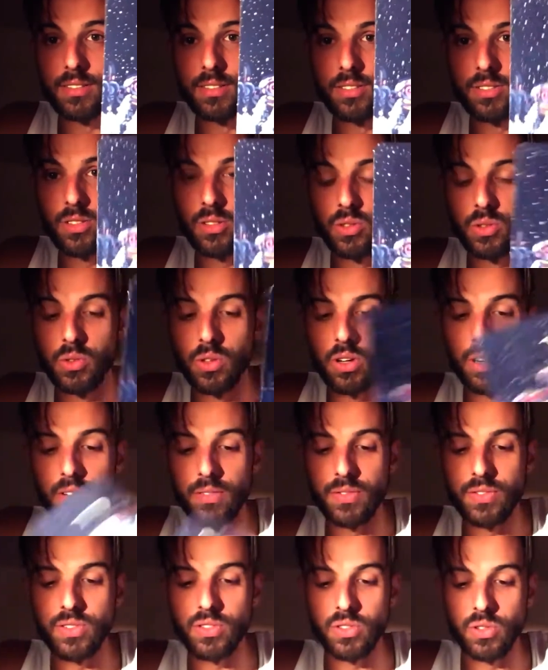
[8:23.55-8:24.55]
Two
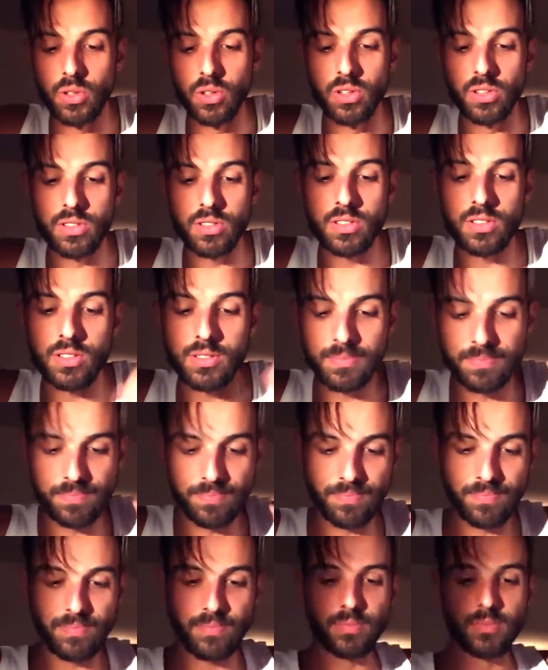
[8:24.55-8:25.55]
of Swords.
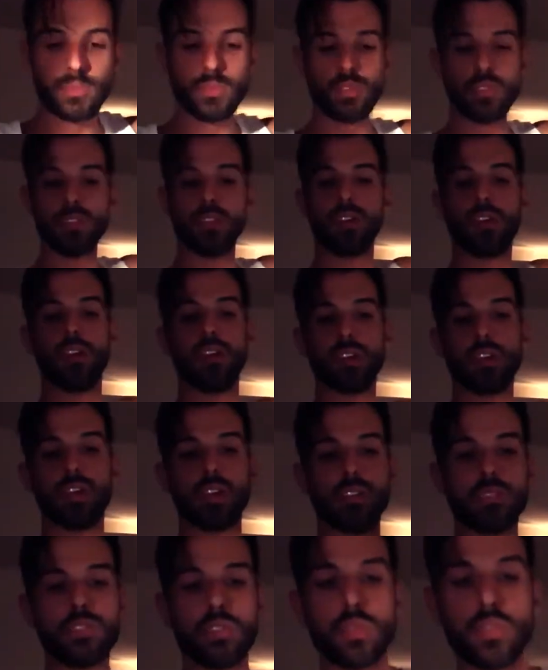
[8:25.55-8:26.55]
Okay,
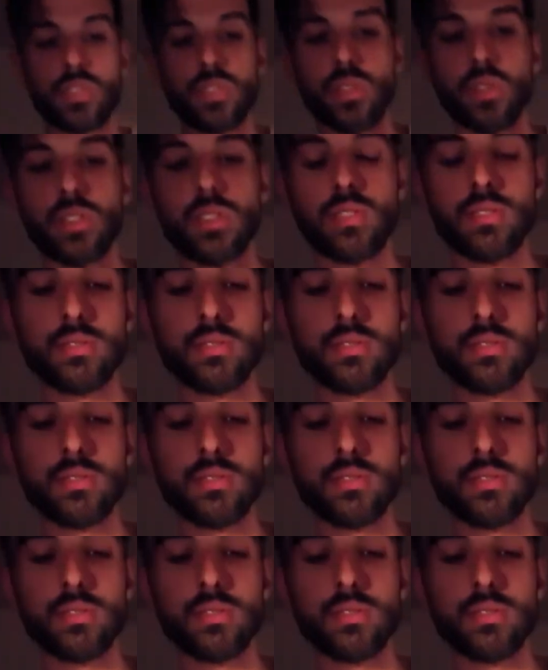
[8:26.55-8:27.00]
Two of Swords.